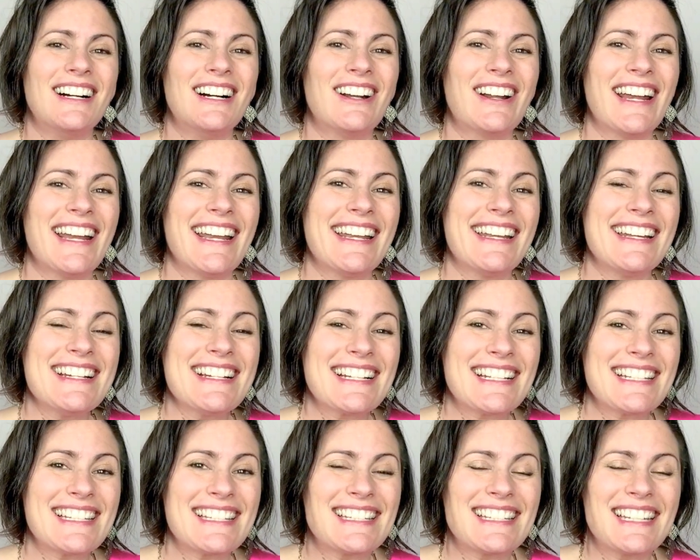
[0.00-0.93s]
All right,
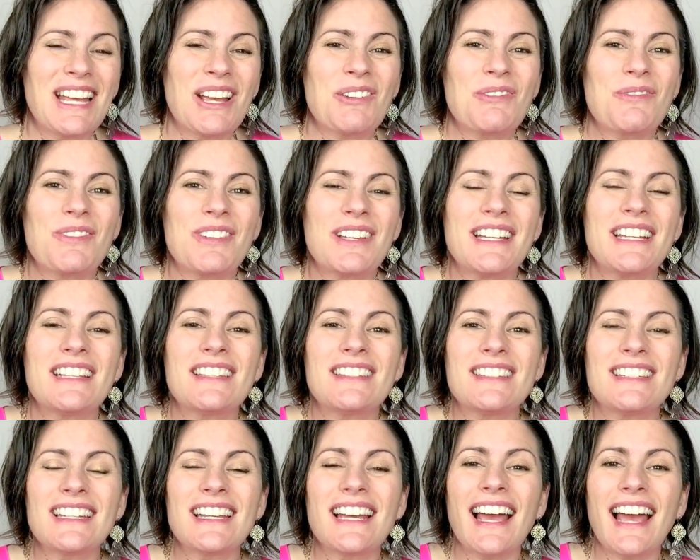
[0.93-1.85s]
next step is
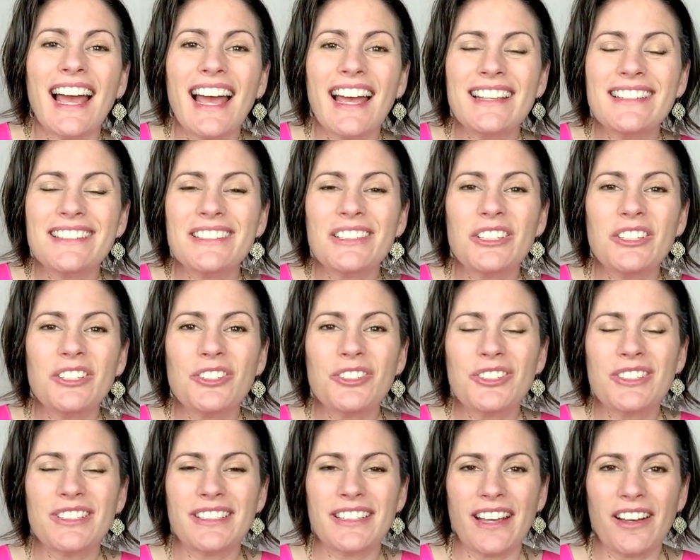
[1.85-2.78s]
to ask
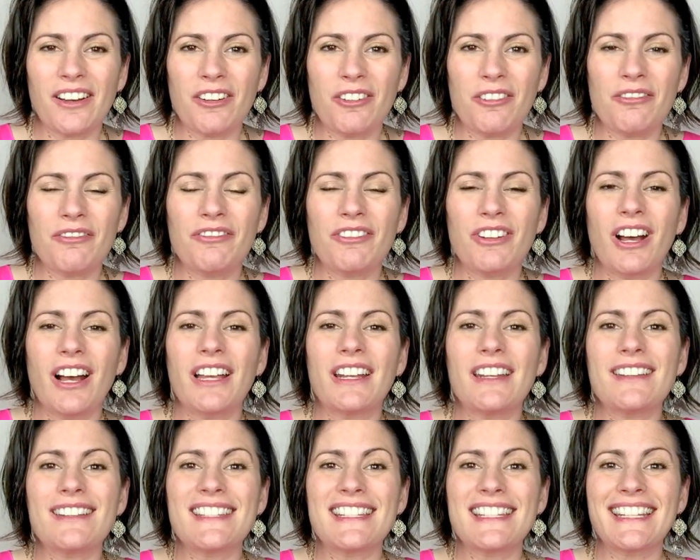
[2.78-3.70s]
yourself on
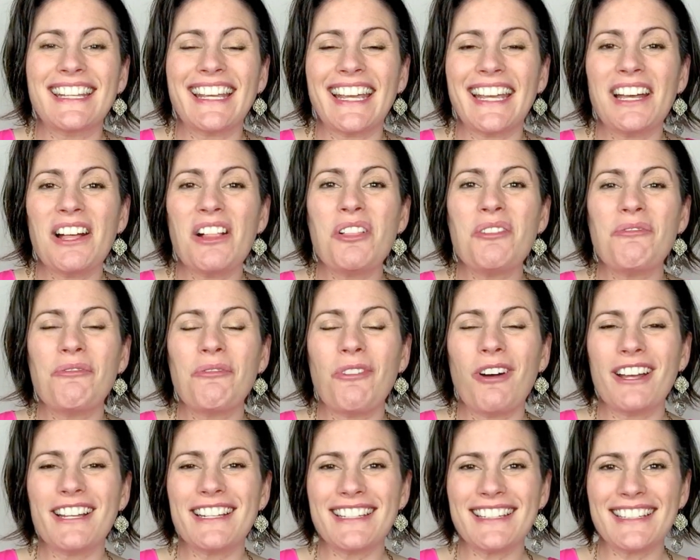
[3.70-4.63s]
a scale of
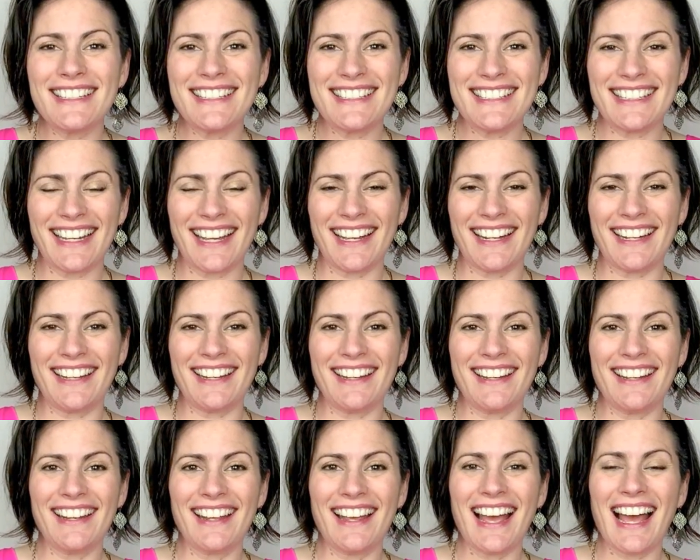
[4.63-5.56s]
1 to 10,
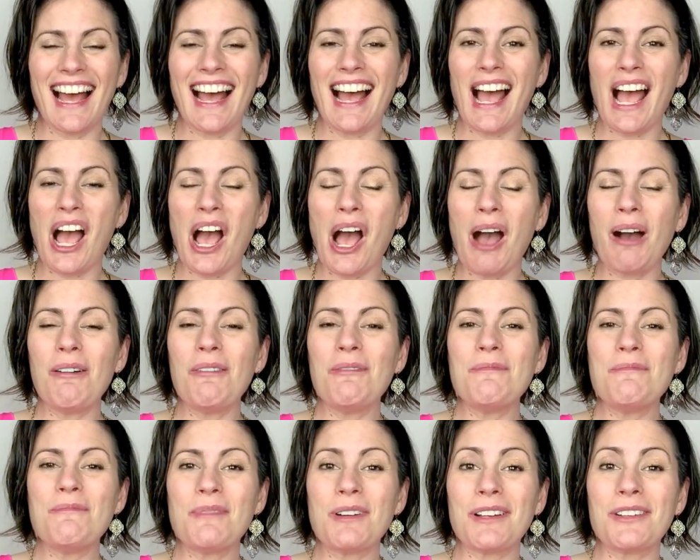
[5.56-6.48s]
how
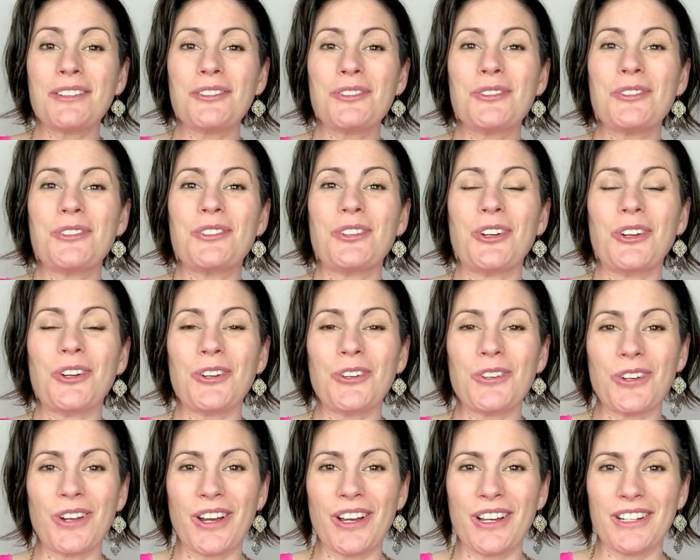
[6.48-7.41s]
much
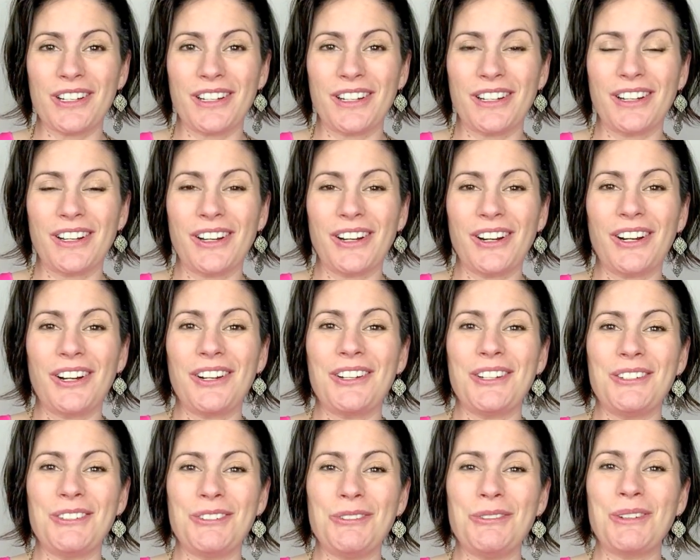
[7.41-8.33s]
turn on are
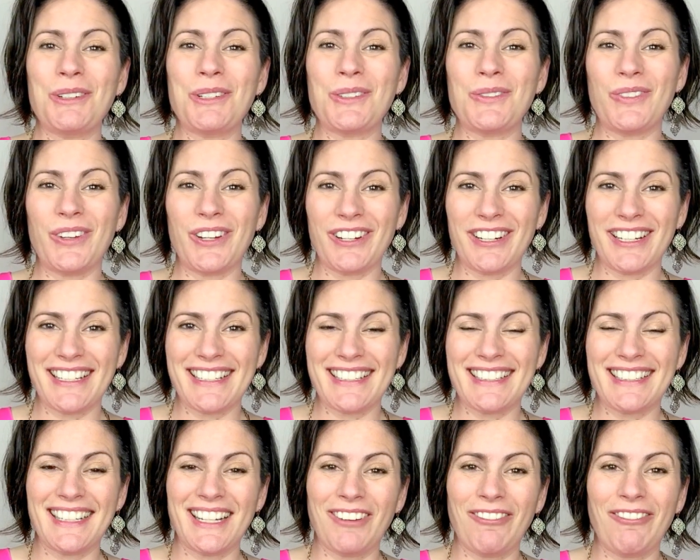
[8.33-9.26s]
you
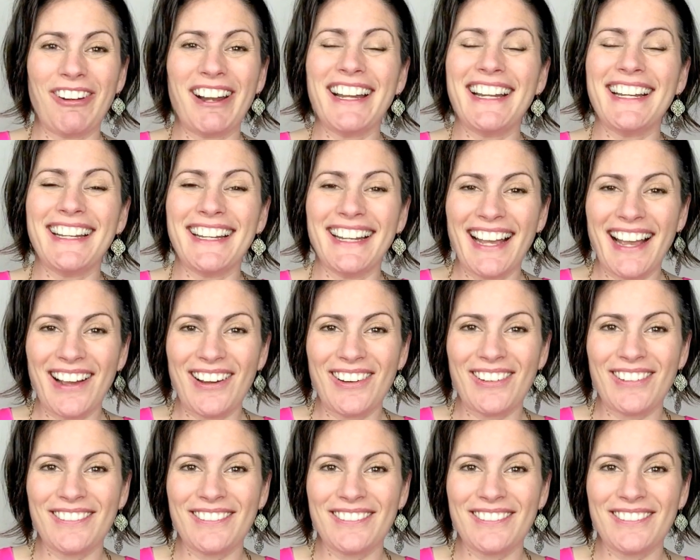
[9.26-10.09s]
experiencing right now?